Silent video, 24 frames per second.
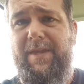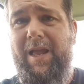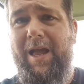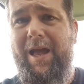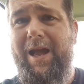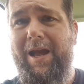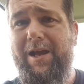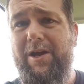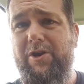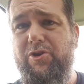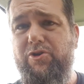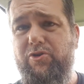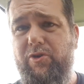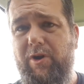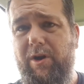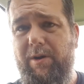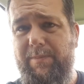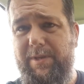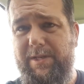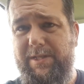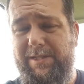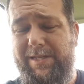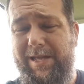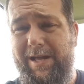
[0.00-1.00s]
I could drop
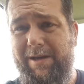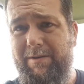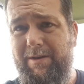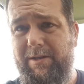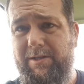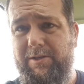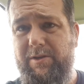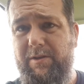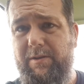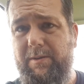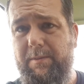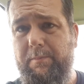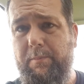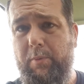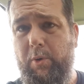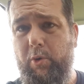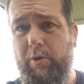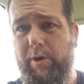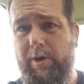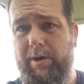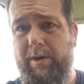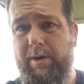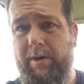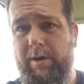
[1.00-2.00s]
this down into the
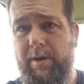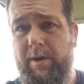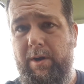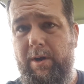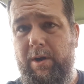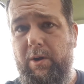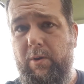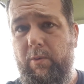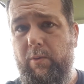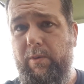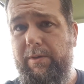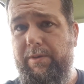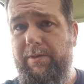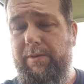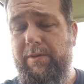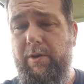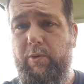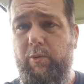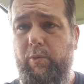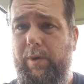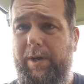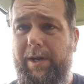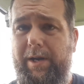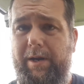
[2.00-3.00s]
bore with no
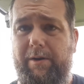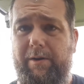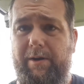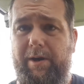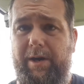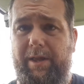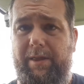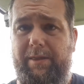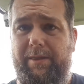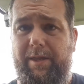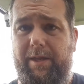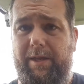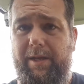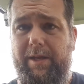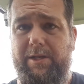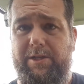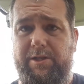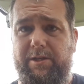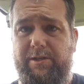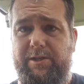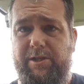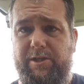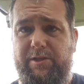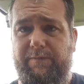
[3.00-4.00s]
ring or anything. It
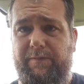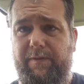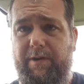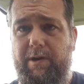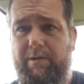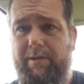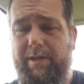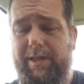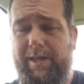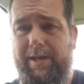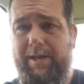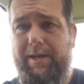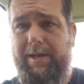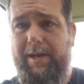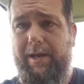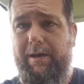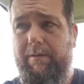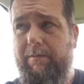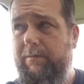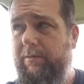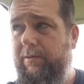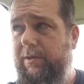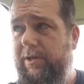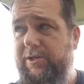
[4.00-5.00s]
should just fall in and
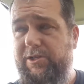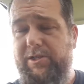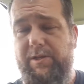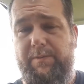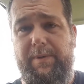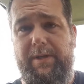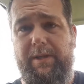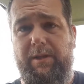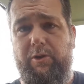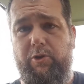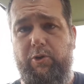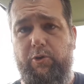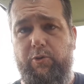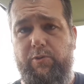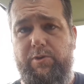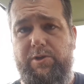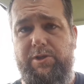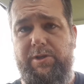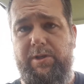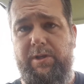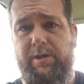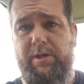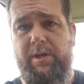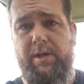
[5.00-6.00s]
out. It should be
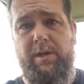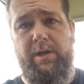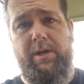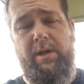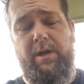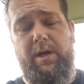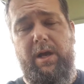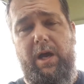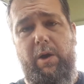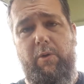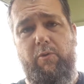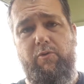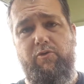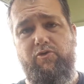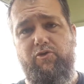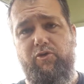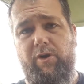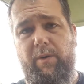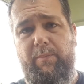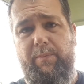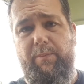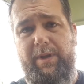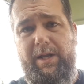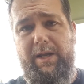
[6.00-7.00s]
loose. I would
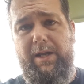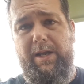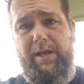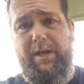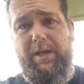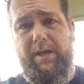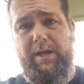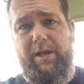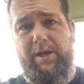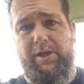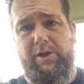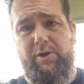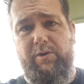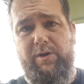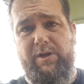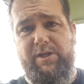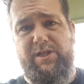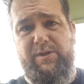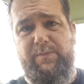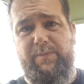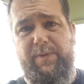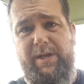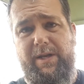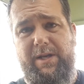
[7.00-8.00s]
drop it in and you can
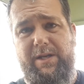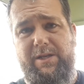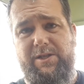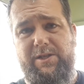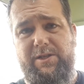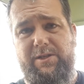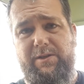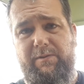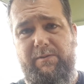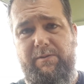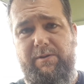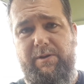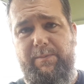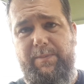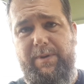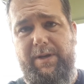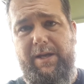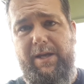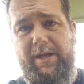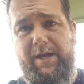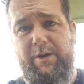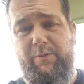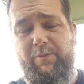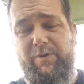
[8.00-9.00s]
spin it just a little bit
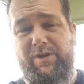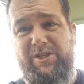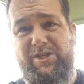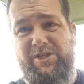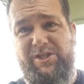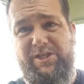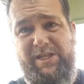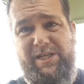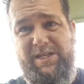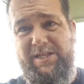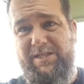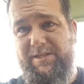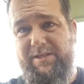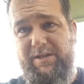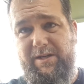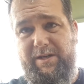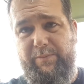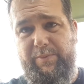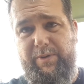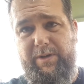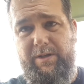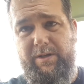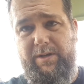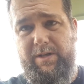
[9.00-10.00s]
and it would seize
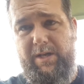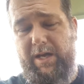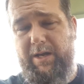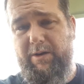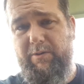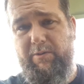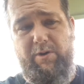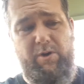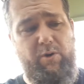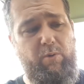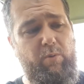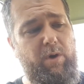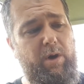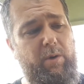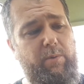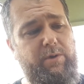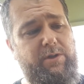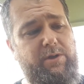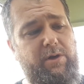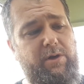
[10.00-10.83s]
up. I don't know what was